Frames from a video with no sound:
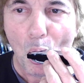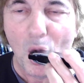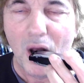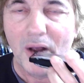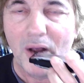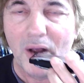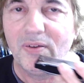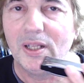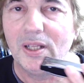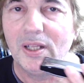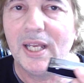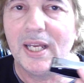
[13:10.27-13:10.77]

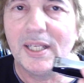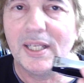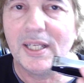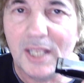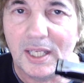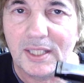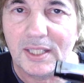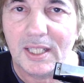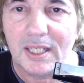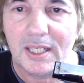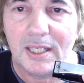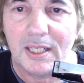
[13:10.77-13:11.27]
If I let
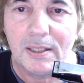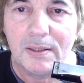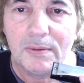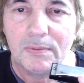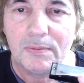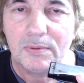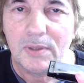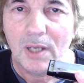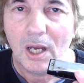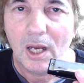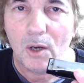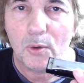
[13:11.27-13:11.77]
another
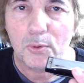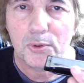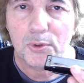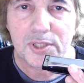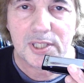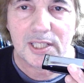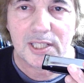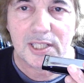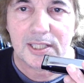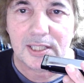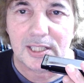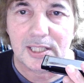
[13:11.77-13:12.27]
hole
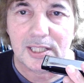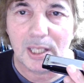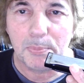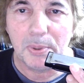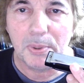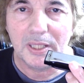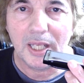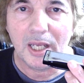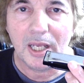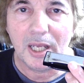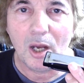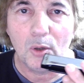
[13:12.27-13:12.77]
slip
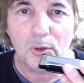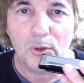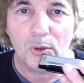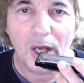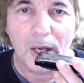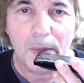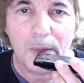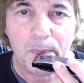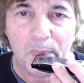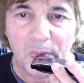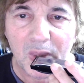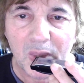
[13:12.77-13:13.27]
in there, hole
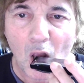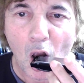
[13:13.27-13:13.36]
9.